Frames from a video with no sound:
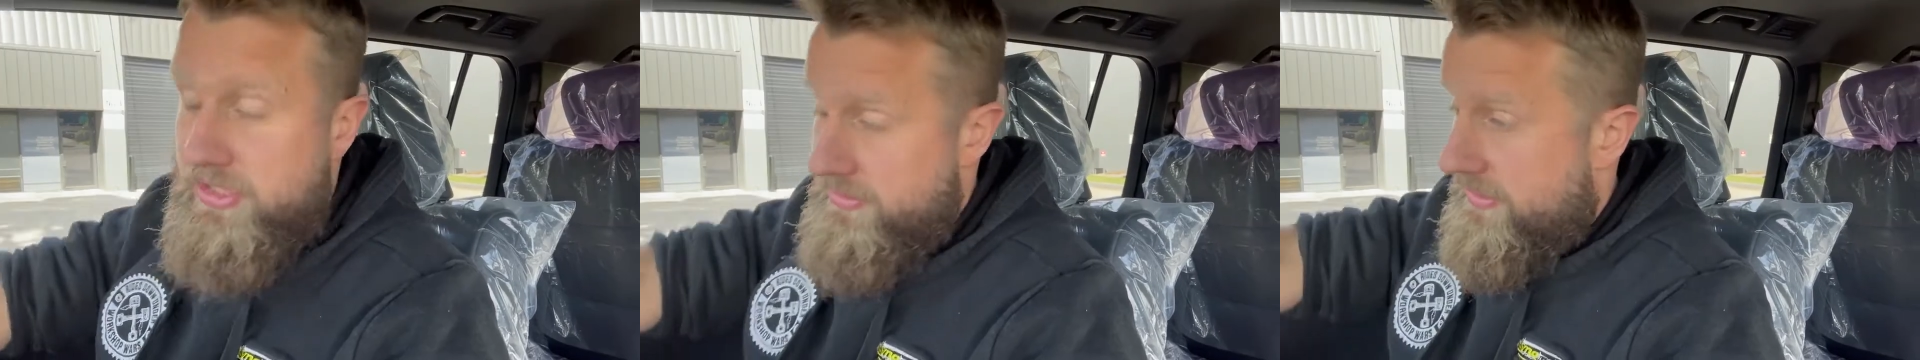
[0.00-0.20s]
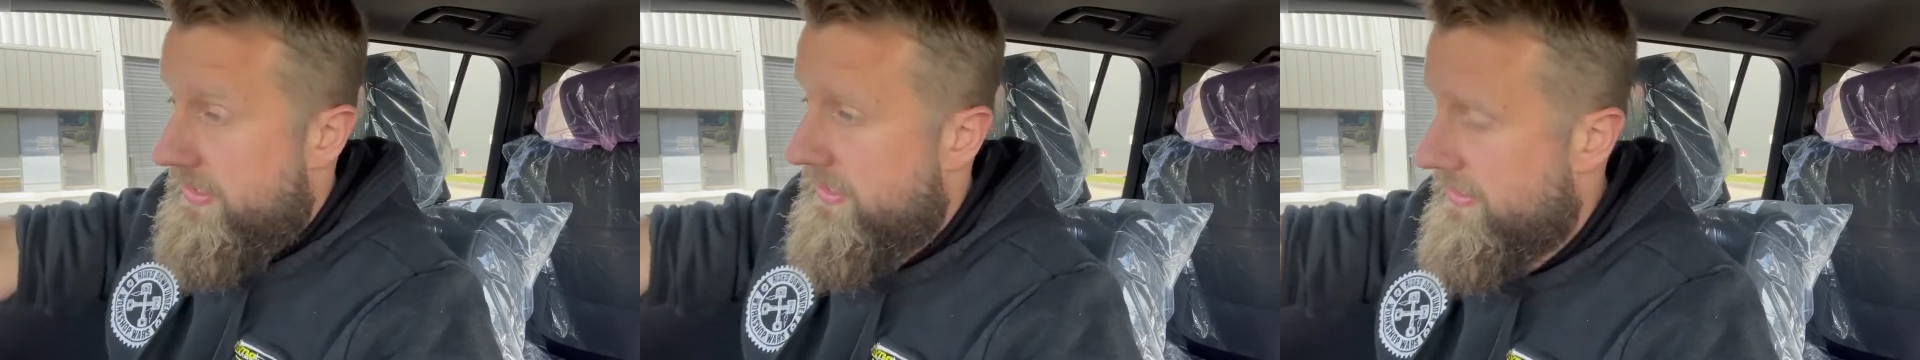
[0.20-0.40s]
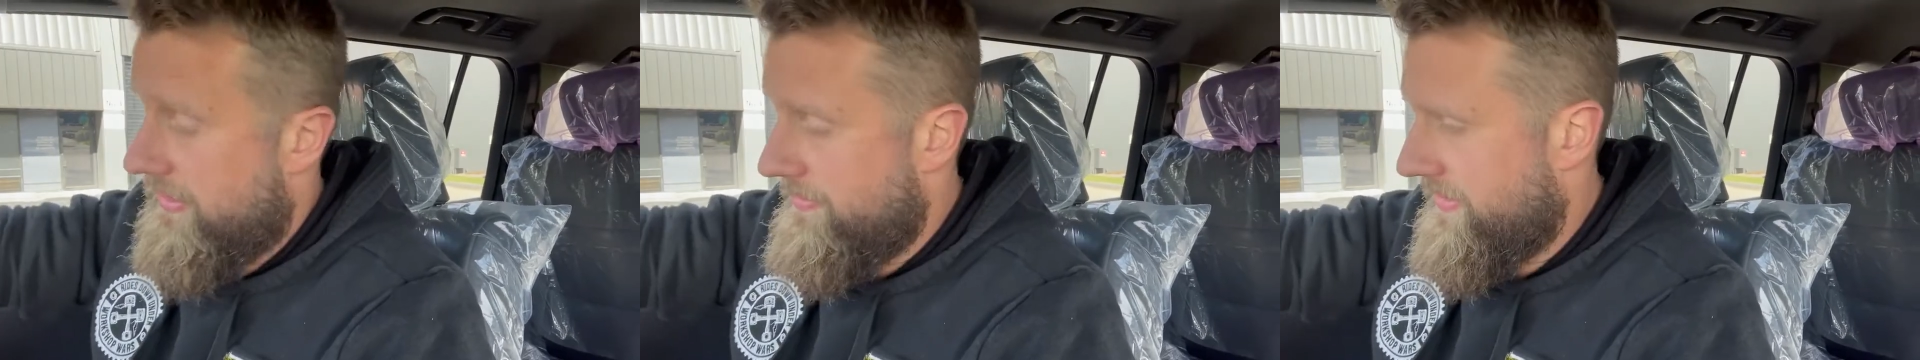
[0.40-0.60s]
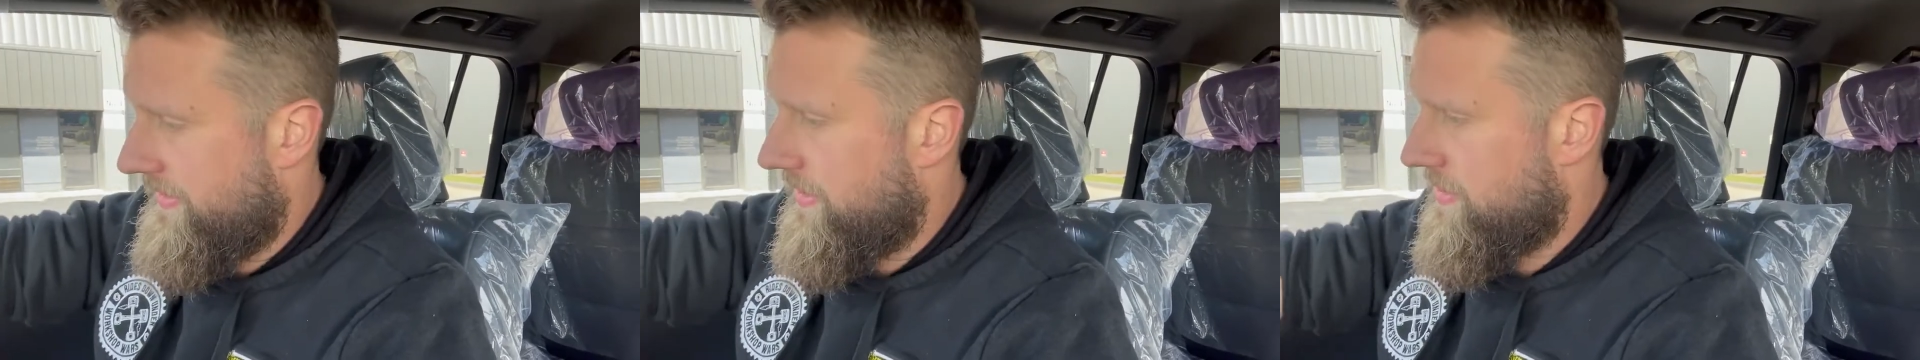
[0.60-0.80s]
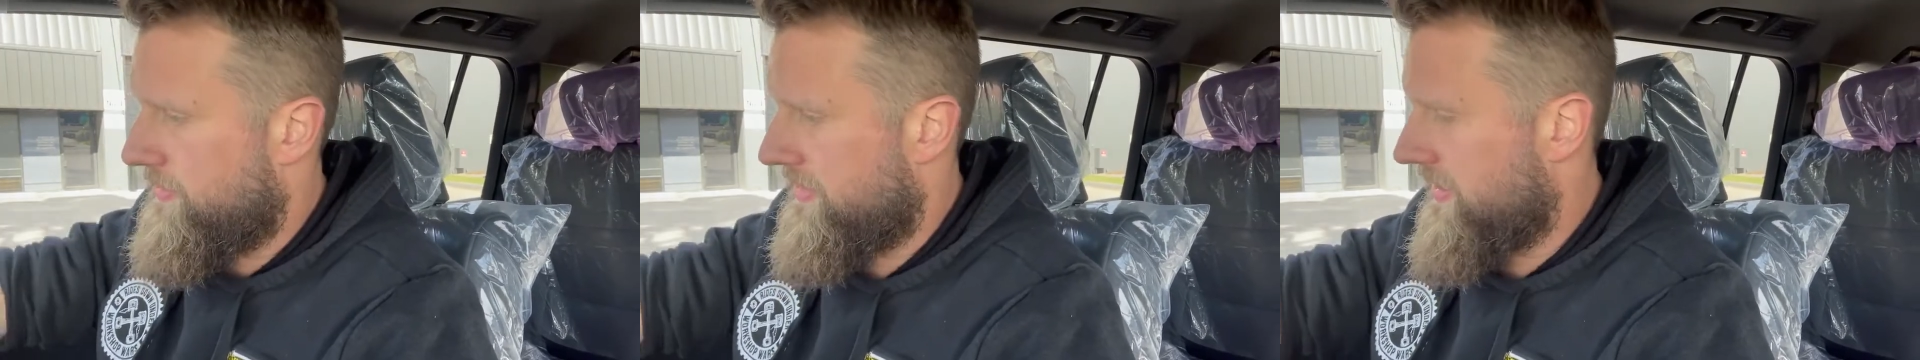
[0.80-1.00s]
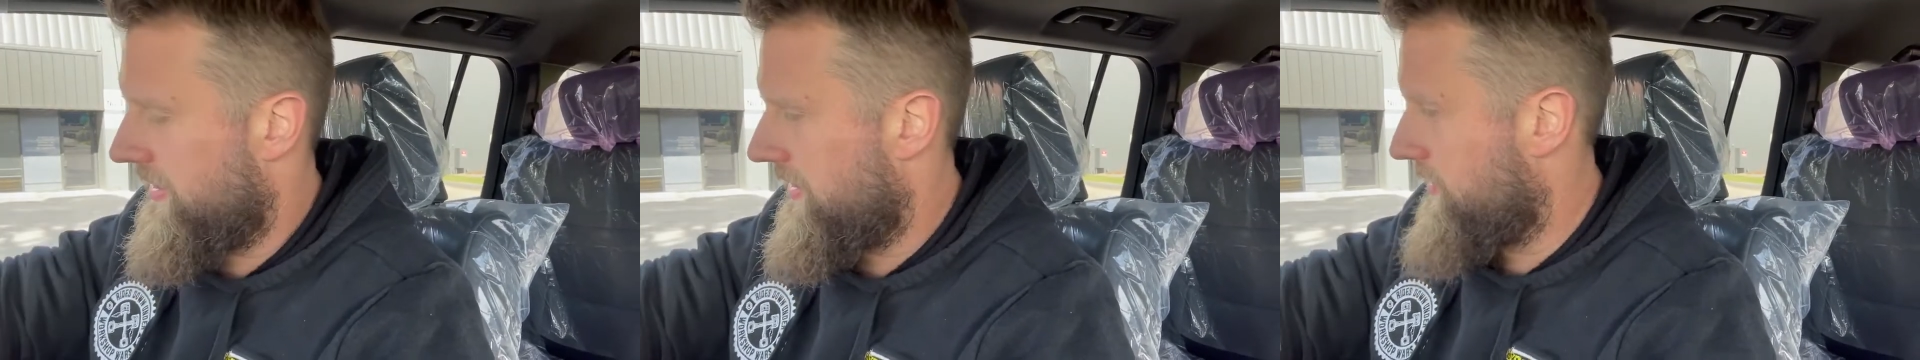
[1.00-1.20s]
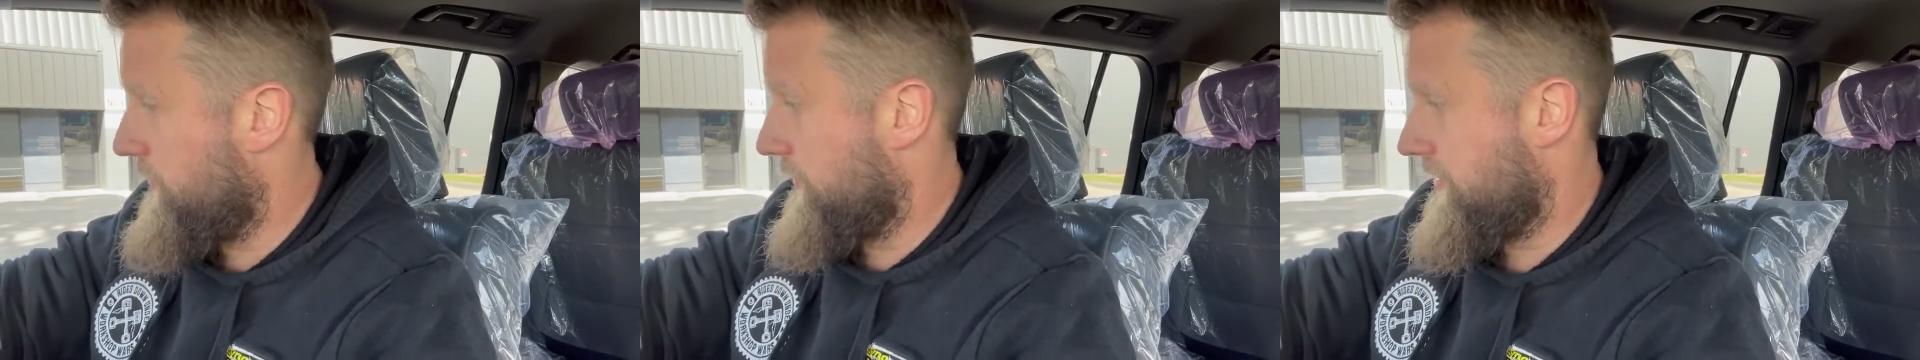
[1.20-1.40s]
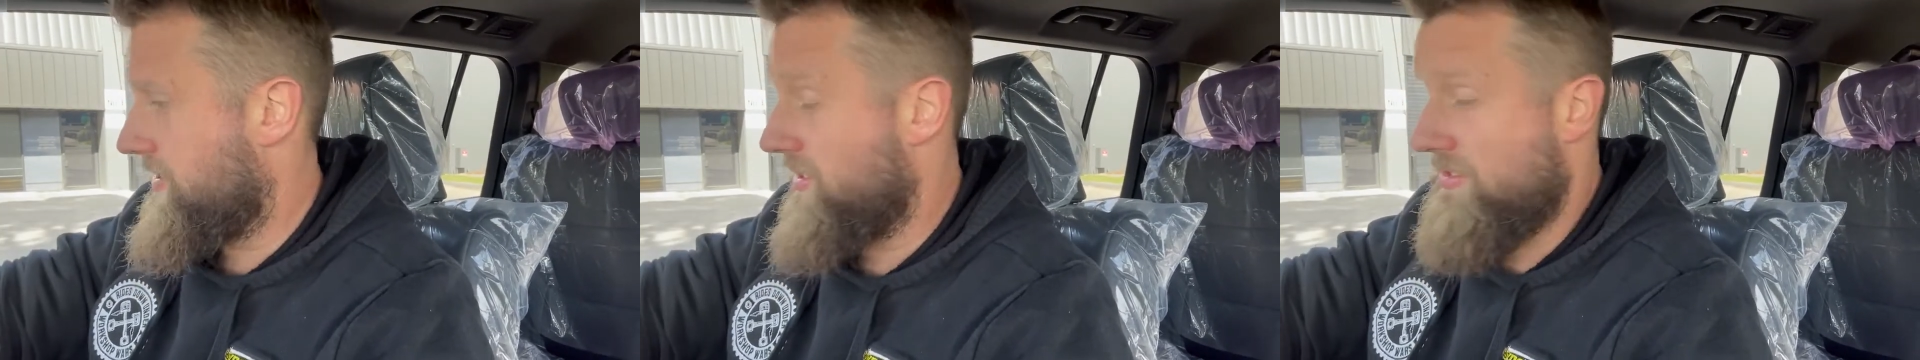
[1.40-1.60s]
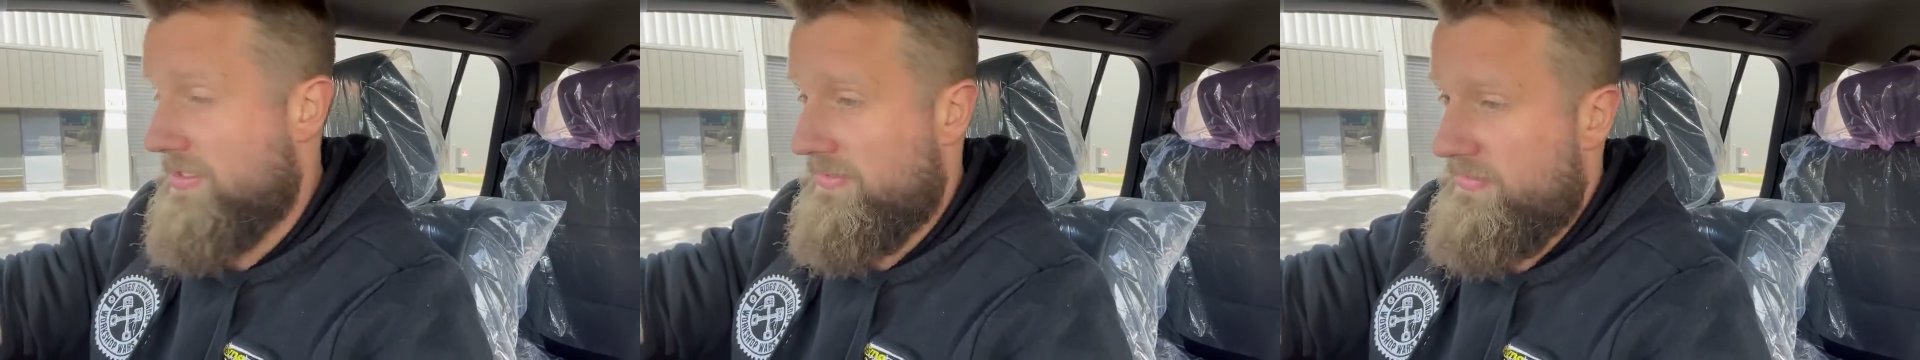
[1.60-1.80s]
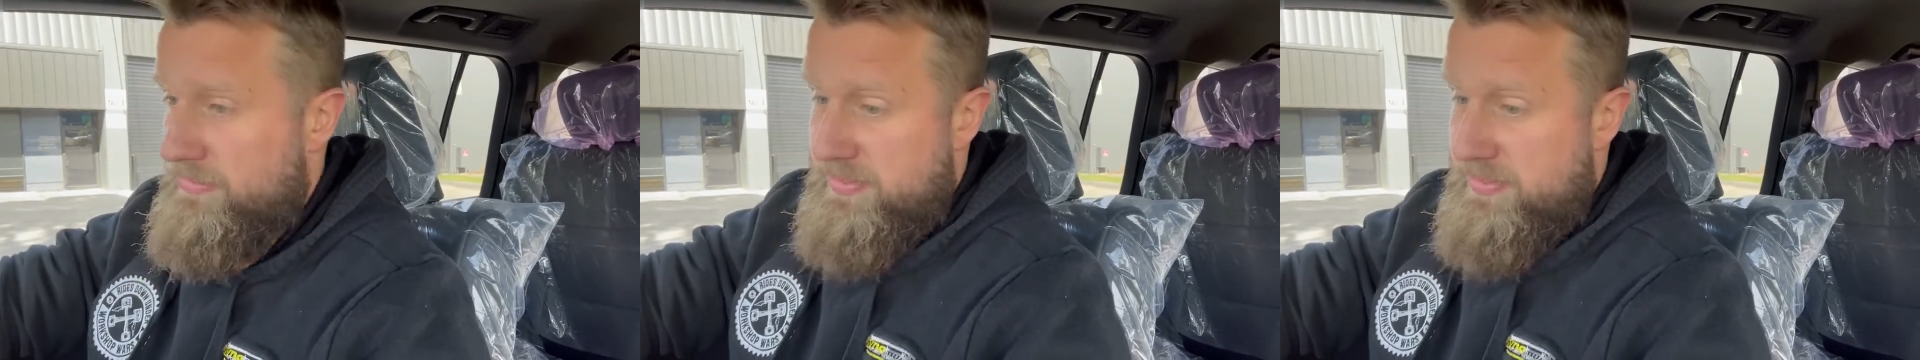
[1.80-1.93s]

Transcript: yeah, I mean, that's what the exhaust sounds like from